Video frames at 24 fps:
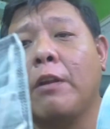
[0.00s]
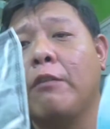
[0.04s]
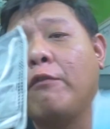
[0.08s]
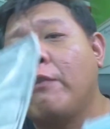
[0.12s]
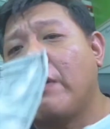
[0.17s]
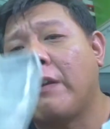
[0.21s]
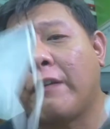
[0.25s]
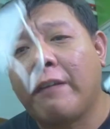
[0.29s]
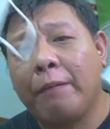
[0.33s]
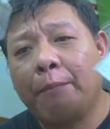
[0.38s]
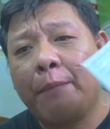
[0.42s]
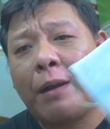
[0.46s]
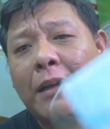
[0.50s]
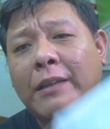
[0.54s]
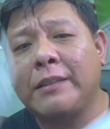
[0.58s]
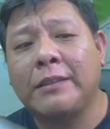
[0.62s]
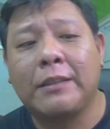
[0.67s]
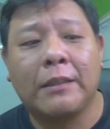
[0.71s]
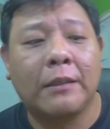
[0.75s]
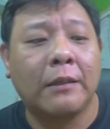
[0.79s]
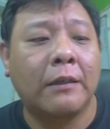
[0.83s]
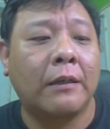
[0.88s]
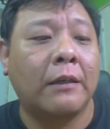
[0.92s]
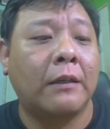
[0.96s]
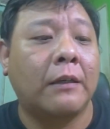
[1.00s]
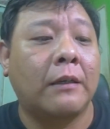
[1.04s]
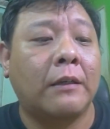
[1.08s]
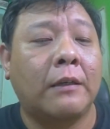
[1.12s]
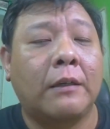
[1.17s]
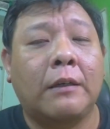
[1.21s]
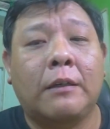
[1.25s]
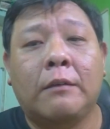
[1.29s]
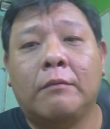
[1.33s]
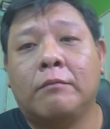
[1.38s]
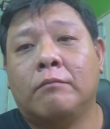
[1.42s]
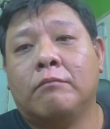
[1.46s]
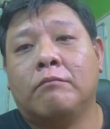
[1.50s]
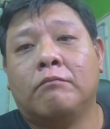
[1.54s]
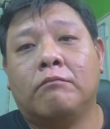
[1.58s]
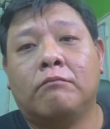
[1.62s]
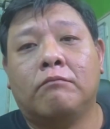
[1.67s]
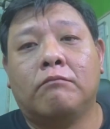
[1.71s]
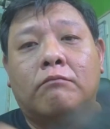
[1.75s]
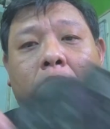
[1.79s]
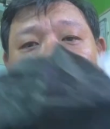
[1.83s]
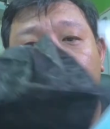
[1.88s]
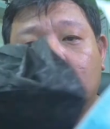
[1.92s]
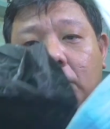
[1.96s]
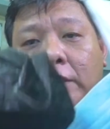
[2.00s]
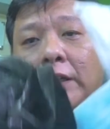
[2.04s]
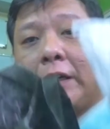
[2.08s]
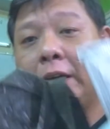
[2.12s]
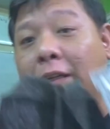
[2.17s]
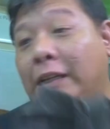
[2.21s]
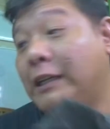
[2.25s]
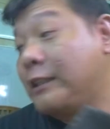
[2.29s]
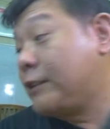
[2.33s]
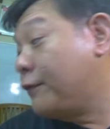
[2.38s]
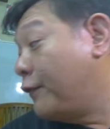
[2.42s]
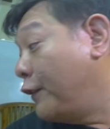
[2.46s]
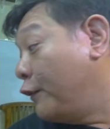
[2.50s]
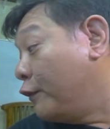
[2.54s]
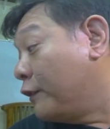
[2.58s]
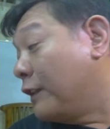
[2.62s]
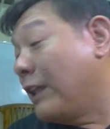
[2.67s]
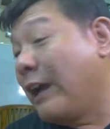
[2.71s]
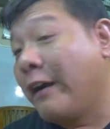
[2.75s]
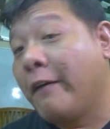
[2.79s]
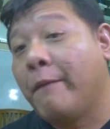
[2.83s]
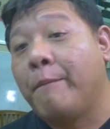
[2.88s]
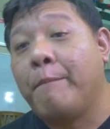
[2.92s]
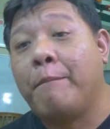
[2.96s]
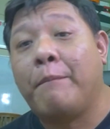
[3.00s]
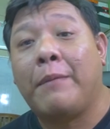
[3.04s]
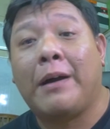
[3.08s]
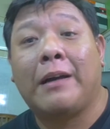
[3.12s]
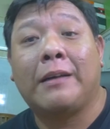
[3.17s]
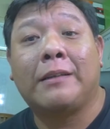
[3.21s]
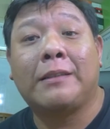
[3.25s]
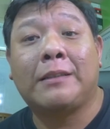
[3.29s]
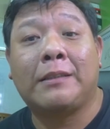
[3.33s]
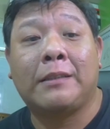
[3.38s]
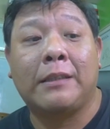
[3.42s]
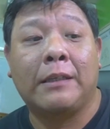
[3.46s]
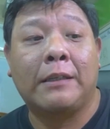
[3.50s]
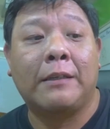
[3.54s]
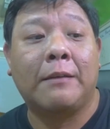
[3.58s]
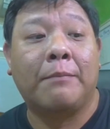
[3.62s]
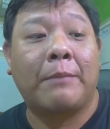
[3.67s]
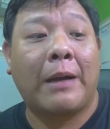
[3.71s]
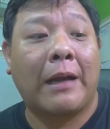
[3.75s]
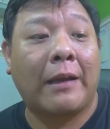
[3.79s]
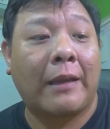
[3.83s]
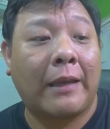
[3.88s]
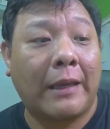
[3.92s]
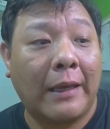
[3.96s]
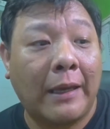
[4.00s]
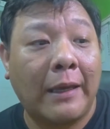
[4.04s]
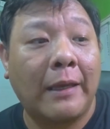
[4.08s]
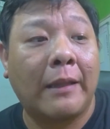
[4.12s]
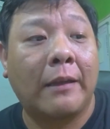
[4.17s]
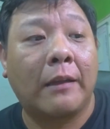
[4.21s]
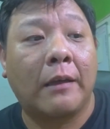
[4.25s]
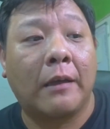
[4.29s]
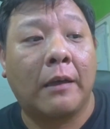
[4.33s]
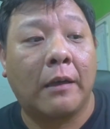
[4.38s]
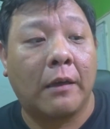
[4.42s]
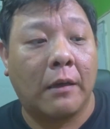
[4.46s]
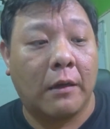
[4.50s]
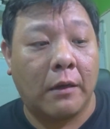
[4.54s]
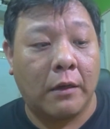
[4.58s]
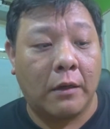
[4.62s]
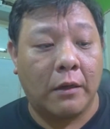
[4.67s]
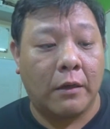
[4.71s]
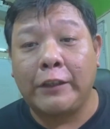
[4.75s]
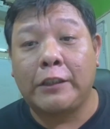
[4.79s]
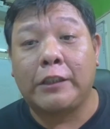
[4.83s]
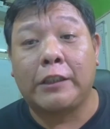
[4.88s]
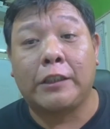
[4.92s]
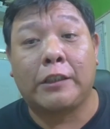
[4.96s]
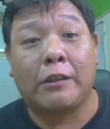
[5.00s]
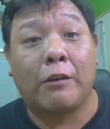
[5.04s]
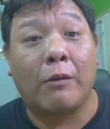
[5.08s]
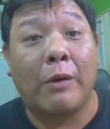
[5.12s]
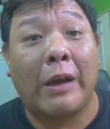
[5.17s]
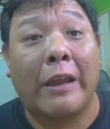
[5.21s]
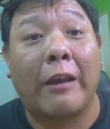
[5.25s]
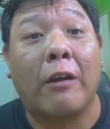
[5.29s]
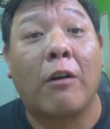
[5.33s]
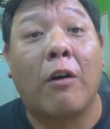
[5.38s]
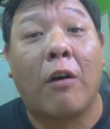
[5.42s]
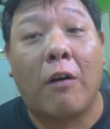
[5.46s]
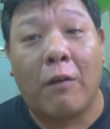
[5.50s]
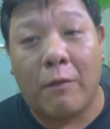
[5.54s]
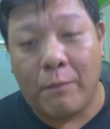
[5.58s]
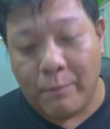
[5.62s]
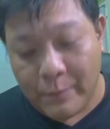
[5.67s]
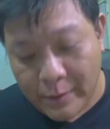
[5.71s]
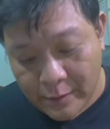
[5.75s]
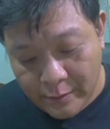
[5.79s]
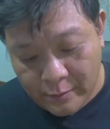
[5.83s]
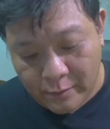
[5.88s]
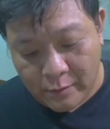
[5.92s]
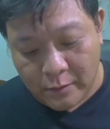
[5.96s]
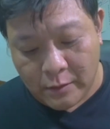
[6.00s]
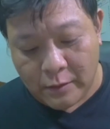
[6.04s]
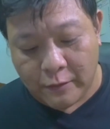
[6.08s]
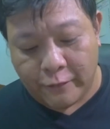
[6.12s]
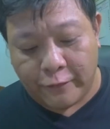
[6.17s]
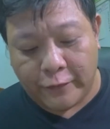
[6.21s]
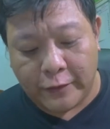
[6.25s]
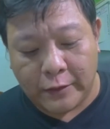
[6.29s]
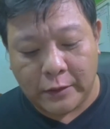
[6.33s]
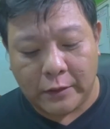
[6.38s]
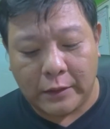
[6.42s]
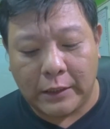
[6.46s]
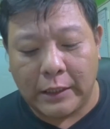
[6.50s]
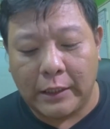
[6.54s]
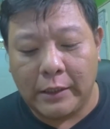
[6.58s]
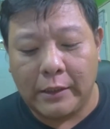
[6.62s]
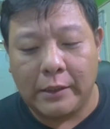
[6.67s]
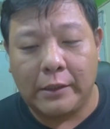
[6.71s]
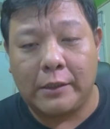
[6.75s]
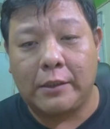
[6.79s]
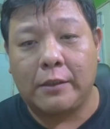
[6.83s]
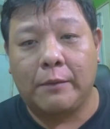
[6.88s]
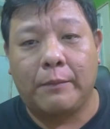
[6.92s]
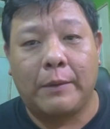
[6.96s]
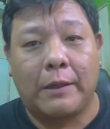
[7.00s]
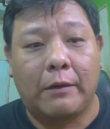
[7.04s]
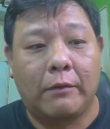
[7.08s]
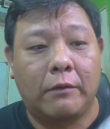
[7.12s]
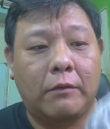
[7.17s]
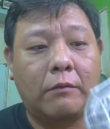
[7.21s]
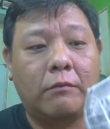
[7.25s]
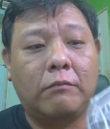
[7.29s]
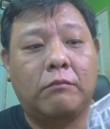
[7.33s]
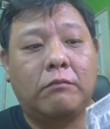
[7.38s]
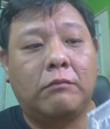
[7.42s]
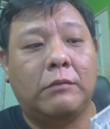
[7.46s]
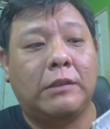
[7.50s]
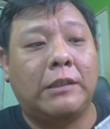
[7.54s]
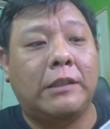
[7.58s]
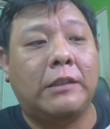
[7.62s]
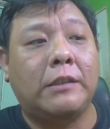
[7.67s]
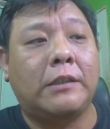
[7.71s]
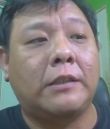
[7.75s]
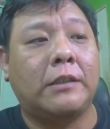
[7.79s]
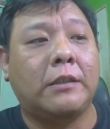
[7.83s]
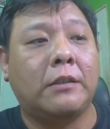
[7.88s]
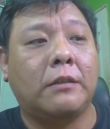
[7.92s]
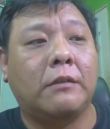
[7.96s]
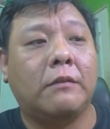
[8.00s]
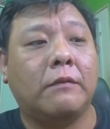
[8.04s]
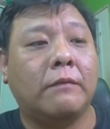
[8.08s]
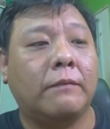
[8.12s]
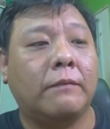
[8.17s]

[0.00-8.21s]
Wearing masks. Yeah, there's few type of masks in the market, which is quite common. The first thing is about this.